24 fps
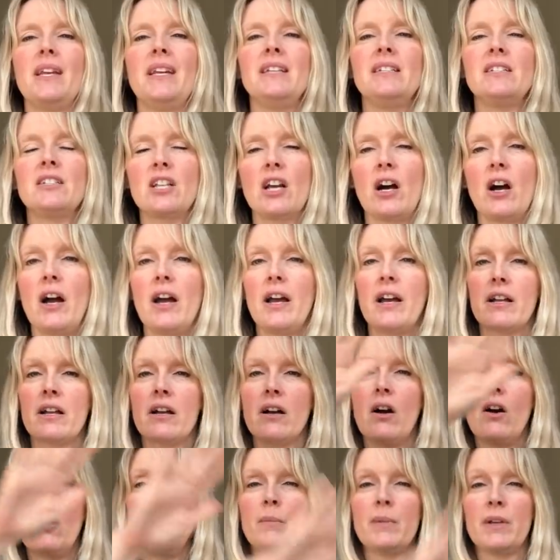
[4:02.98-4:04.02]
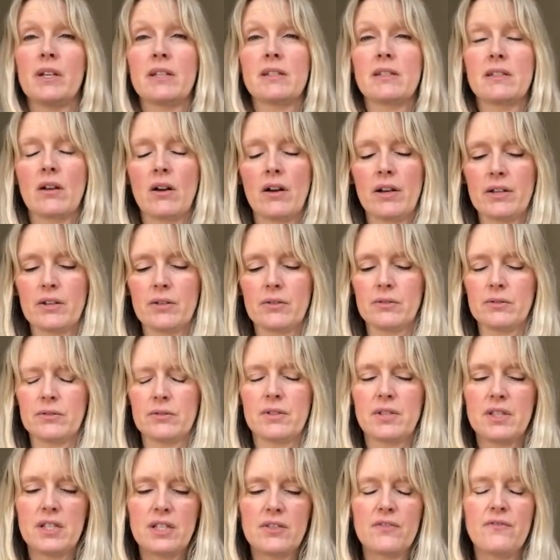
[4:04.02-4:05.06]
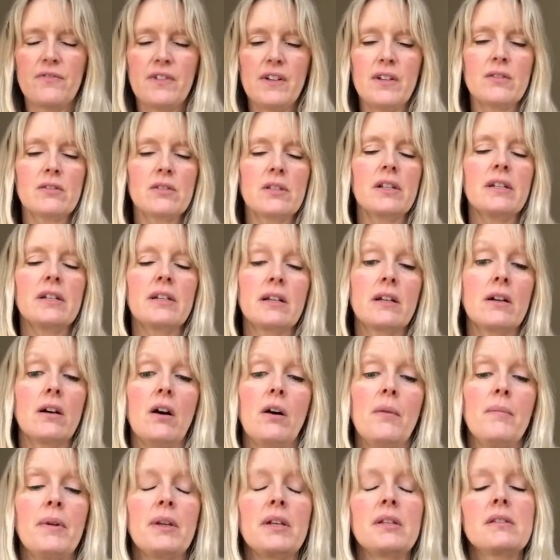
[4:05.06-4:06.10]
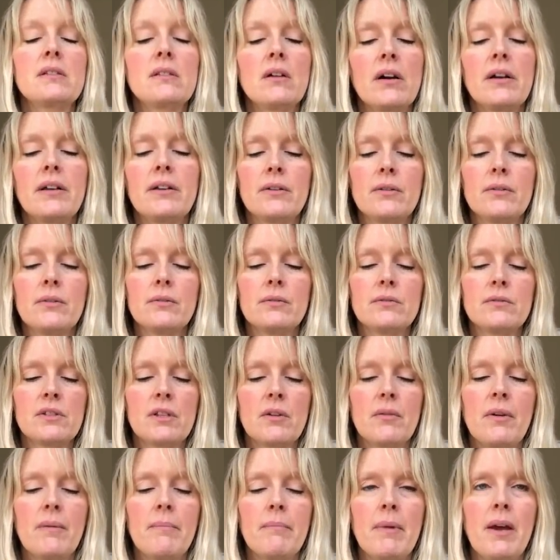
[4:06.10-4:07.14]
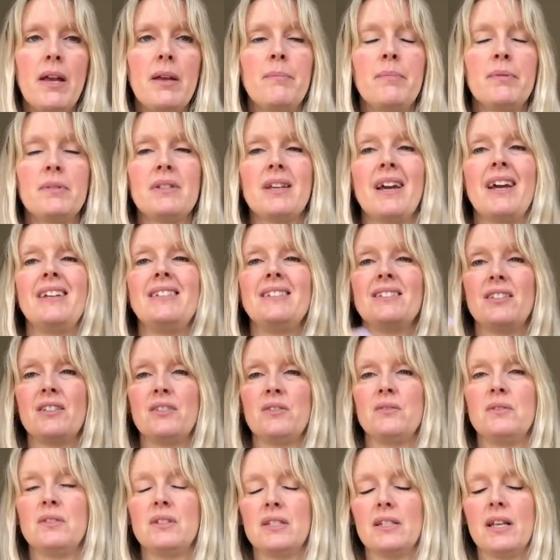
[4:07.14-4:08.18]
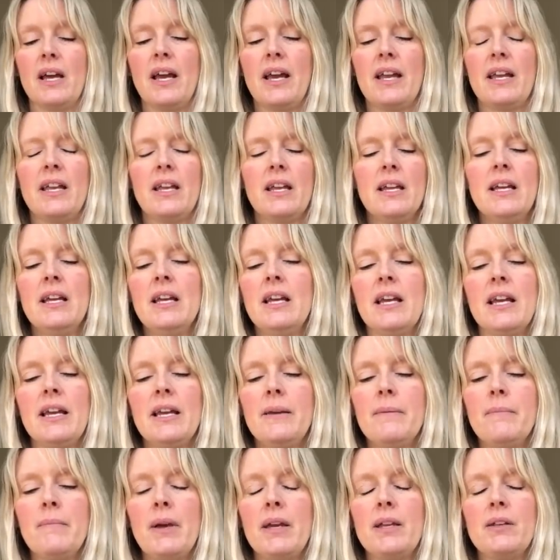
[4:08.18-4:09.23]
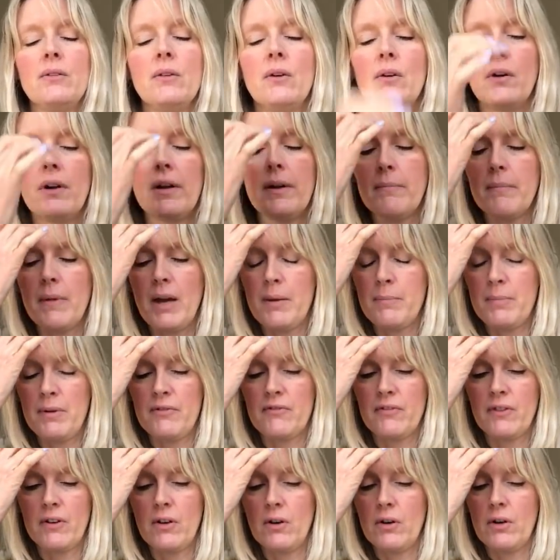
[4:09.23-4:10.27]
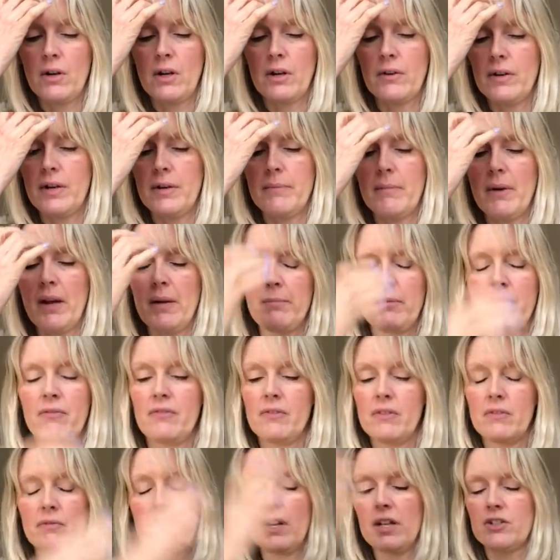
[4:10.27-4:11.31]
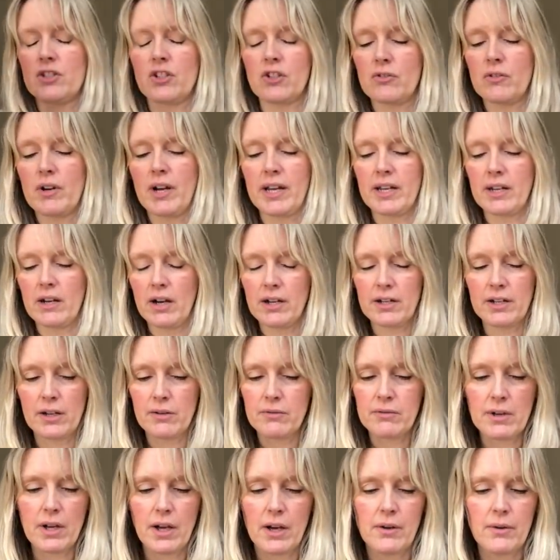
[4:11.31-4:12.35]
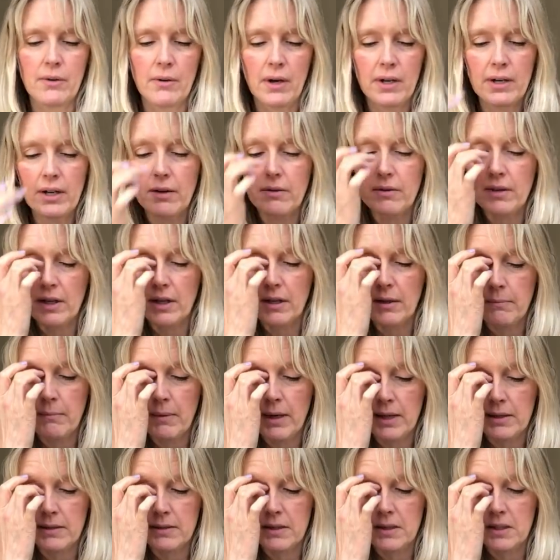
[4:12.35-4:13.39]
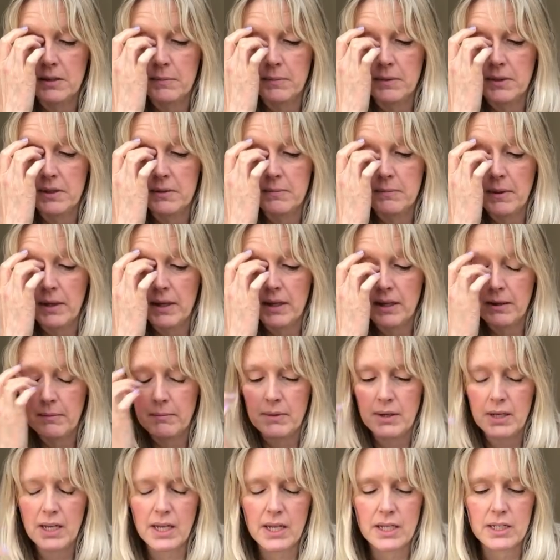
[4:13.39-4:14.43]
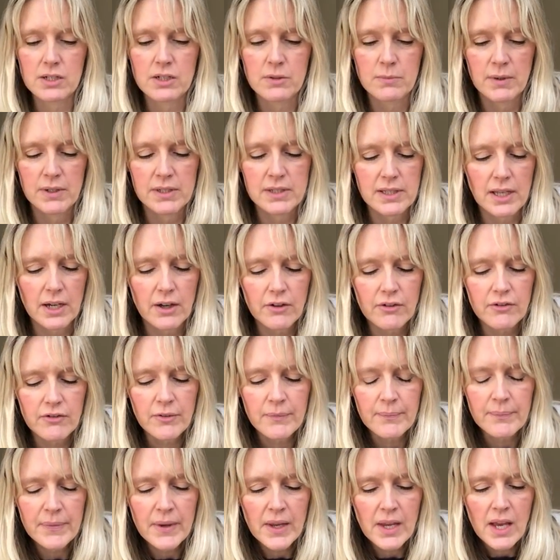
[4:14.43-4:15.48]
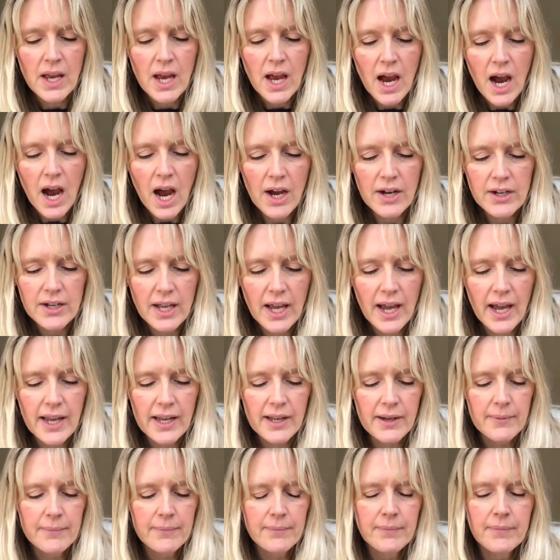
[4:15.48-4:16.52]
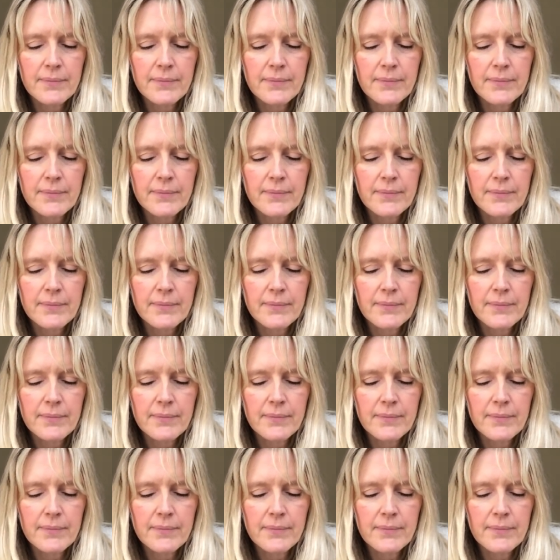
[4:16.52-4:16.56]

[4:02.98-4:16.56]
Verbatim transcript: entire karmic cycles. This feels like a karmic cycle, so it may pertain to today, it may not, it may be for longer, it may be for the retrograde, I don't know. I don't think it matters, but it's making me itch myself. Okay,